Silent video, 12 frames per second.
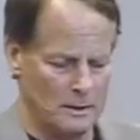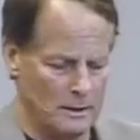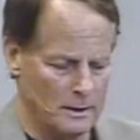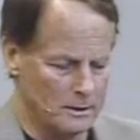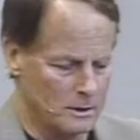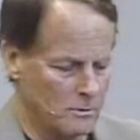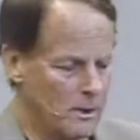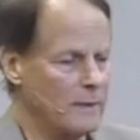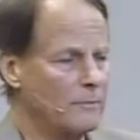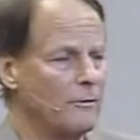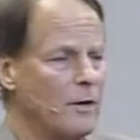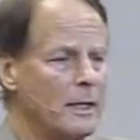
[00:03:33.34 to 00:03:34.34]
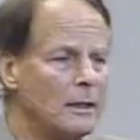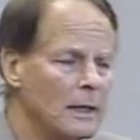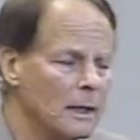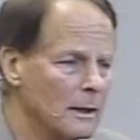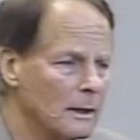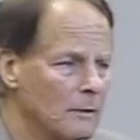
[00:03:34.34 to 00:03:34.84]
It's quite
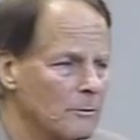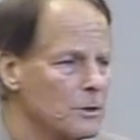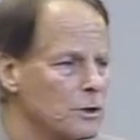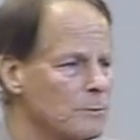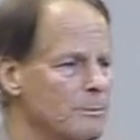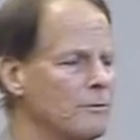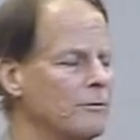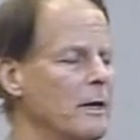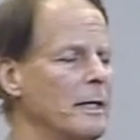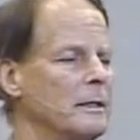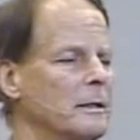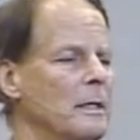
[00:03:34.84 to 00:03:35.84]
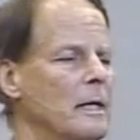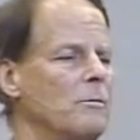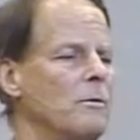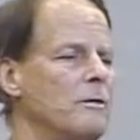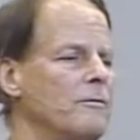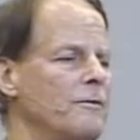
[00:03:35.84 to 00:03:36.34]
frightening. We should be frightened. That
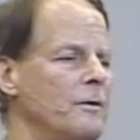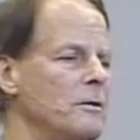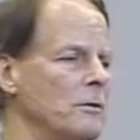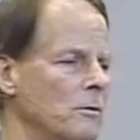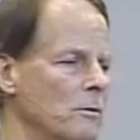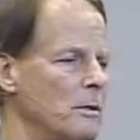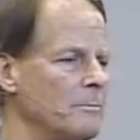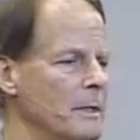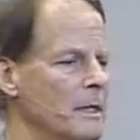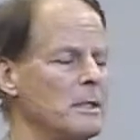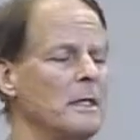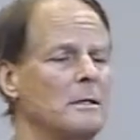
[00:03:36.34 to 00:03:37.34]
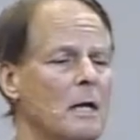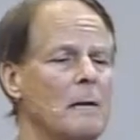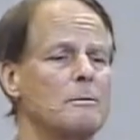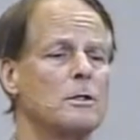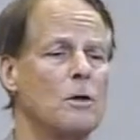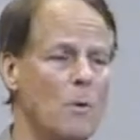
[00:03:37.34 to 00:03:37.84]
word fear the Lord means at
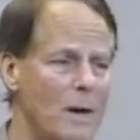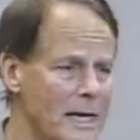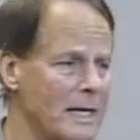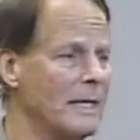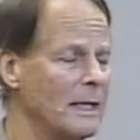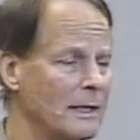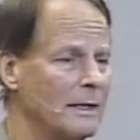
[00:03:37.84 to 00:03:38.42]
times quake,